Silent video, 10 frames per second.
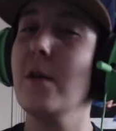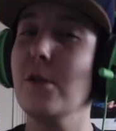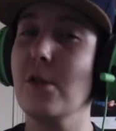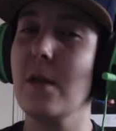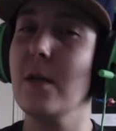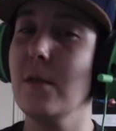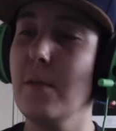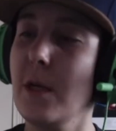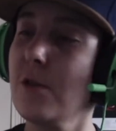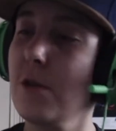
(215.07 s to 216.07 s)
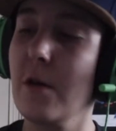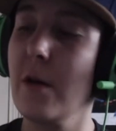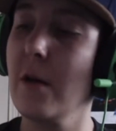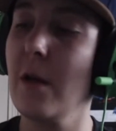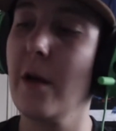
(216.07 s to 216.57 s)
and just had some extra
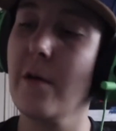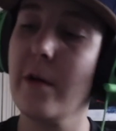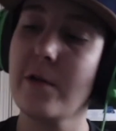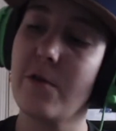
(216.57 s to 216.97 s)
credit lying around,